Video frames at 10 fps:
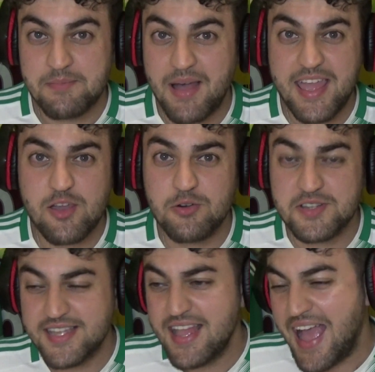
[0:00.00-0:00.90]

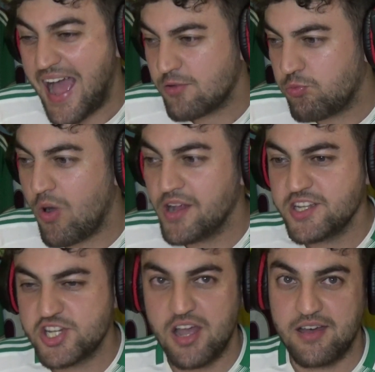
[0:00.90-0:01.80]
Mahious had
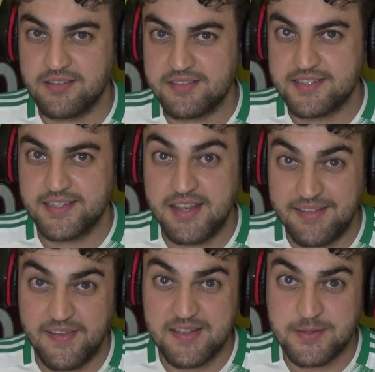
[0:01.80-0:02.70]
one chance in the
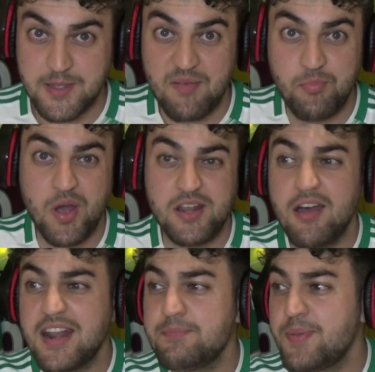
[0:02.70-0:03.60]
first half.
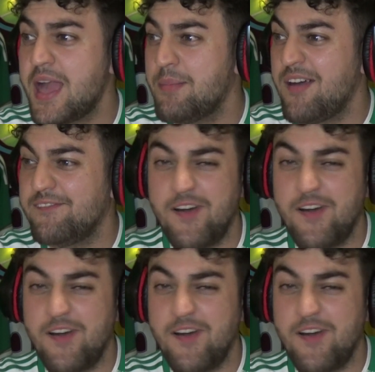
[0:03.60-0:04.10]
Bouanani beat about